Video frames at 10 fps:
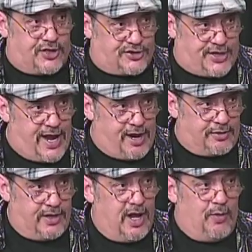they're
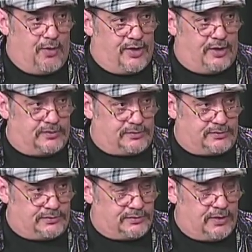scared. Remember which which
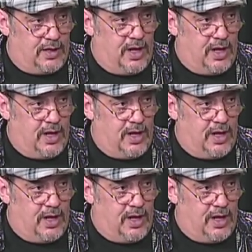point? Good.